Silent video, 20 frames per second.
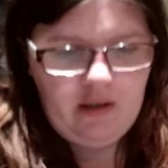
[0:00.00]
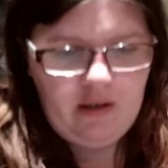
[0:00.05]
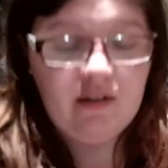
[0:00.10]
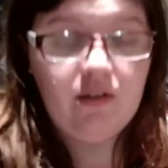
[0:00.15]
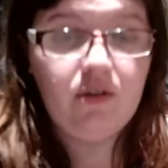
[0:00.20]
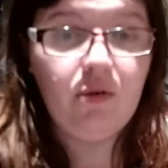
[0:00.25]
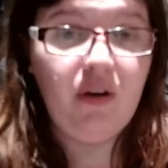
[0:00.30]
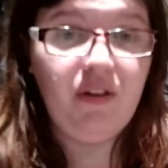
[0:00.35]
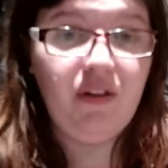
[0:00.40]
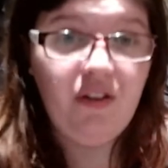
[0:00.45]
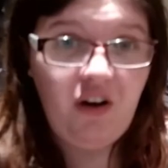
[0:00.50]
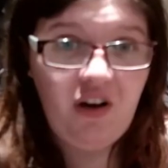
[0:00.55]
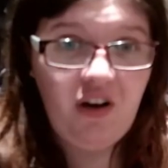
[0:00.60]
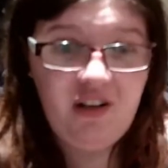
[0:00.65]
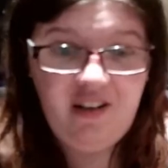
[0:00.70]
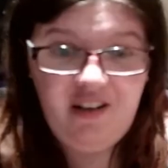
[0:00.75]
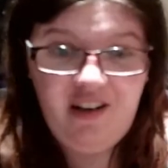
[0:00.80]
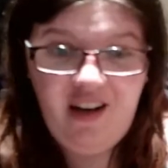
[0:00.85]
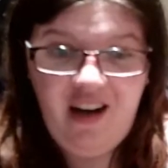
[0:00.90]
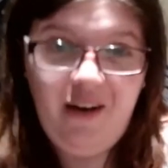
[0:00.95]
So I thought
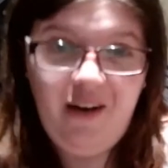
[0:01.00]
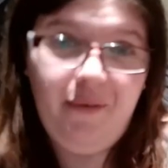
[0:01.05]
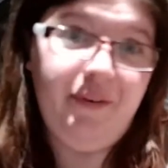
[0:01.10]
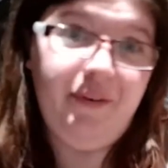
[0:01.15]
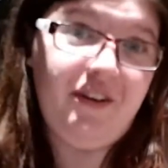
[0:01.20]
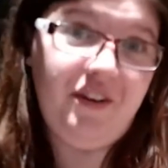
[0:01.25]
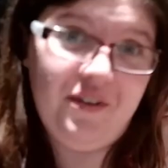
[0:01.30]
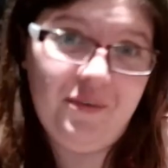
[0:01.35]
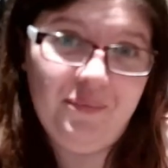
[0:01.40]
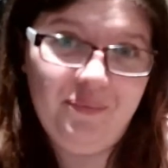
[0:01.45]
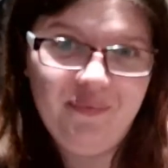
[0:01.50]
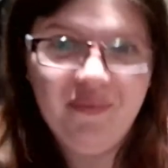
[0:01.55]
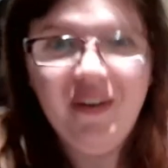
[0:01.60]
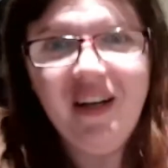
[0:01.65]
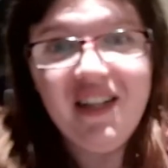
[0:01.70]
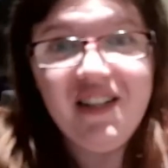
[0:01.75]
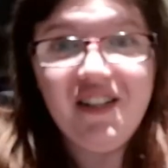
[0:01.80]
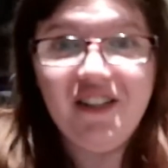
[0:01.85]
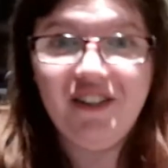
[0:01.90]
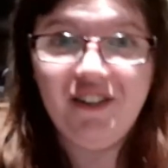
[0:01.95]
I would come
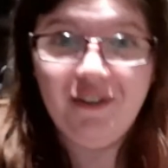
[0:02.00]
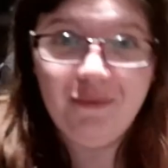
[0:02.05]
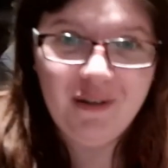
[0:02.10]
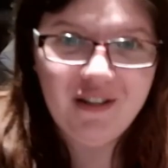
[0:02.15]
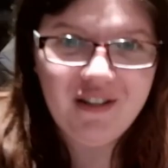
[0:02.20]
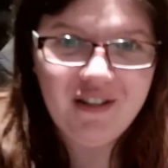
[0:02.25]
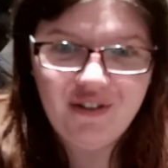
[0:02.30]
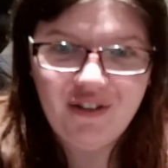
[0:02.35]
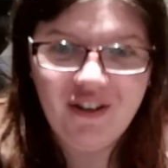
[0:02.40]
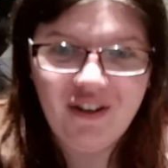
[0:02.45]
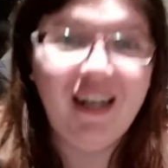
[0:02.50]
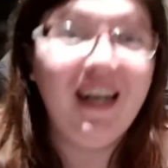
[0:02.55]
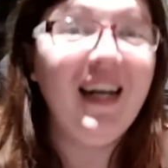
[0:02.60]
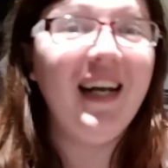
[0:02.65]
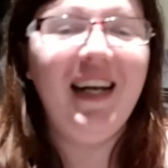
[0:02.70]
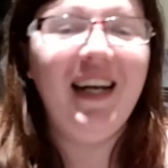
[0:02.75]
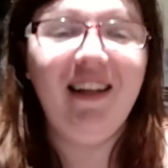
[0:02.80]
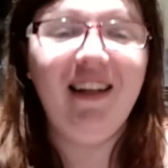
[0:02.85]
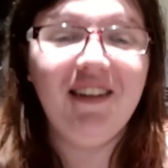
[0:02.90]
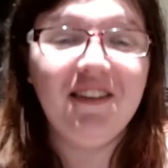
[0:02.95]
and tell you my story,
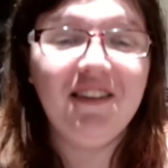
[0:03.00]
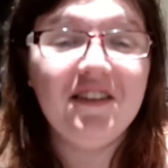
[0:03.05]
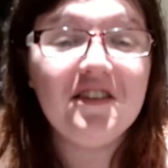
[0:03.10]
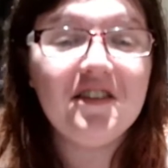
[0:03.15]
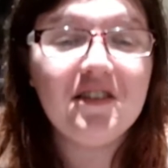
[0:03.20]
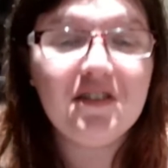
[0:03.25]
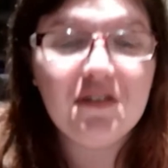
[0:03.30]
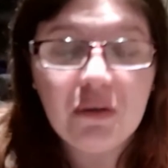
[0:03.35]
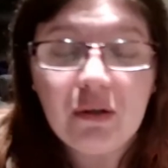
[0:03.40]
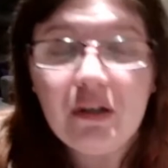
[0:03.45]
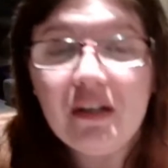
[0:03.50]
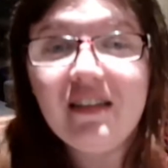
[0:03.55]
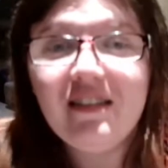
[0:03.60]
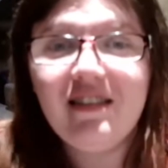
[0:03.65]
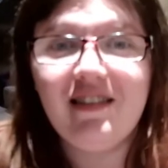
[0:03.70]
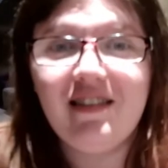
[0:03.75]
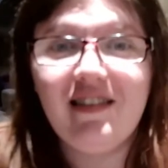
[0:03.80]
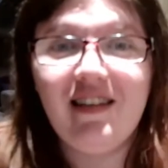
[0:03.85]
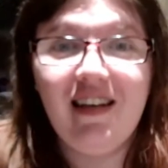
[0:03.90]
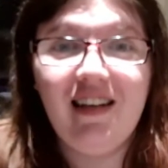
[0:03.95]
and now that the
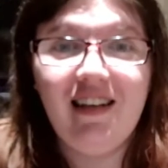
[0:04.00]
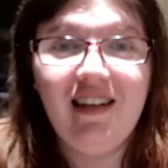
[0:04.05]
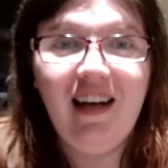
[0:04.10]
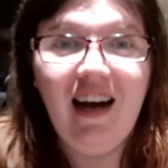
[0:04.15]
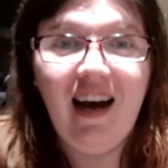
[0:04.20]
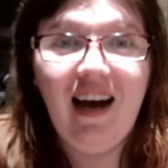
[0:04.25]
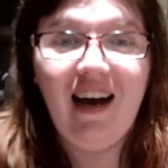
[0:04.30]
story's done,